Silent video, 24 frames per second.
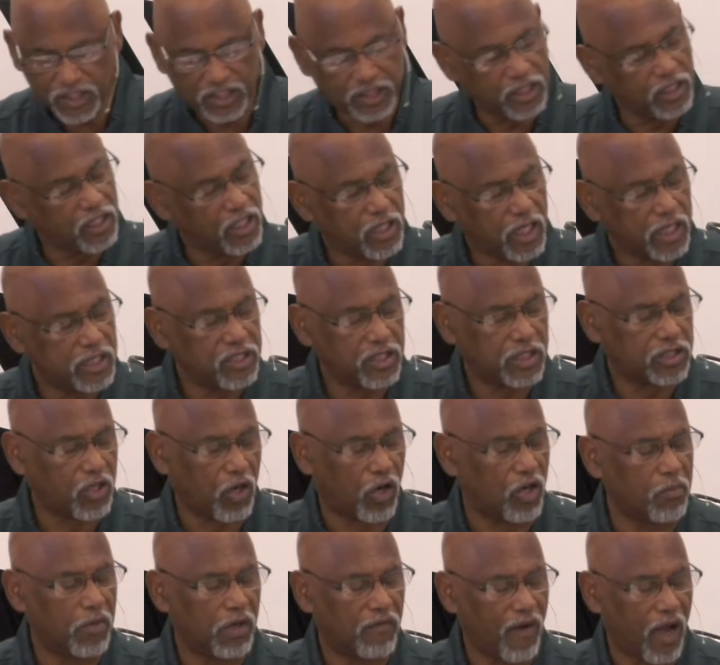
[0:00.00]
It's, an, it's a
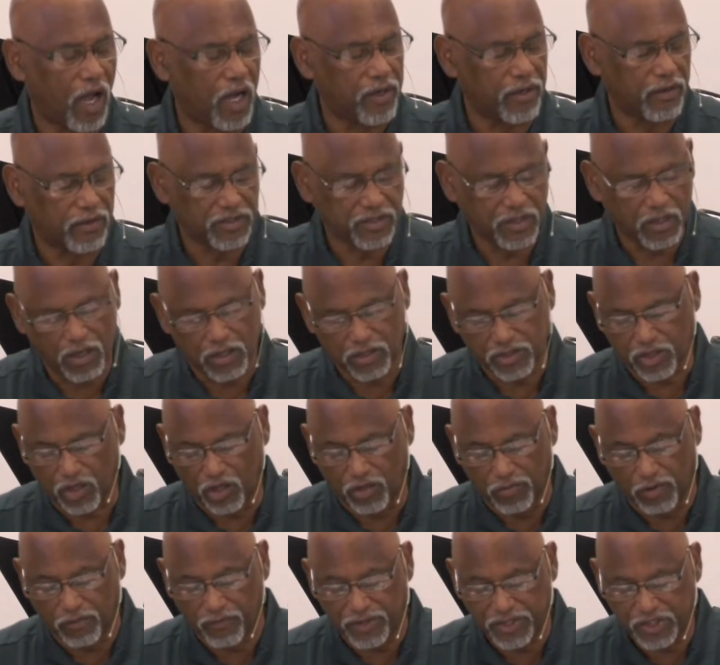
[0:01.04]
term of honor. It's a
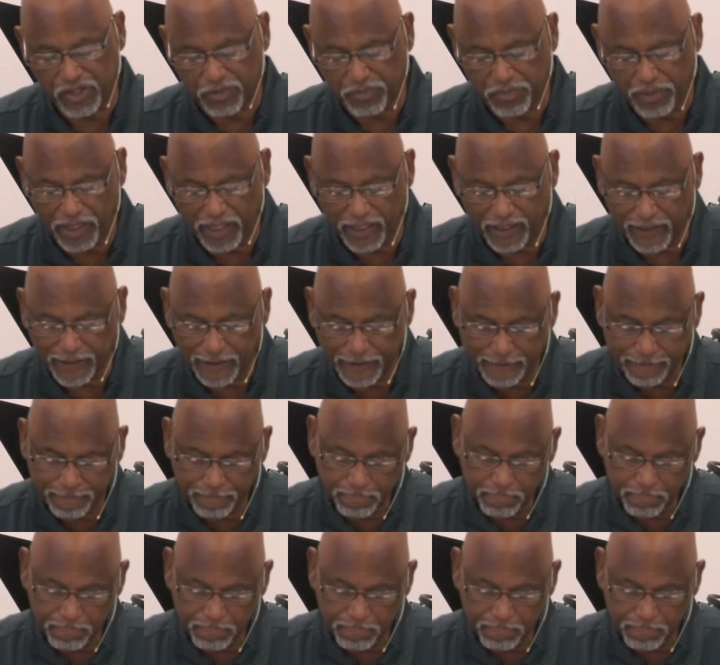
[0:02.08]
term of respect.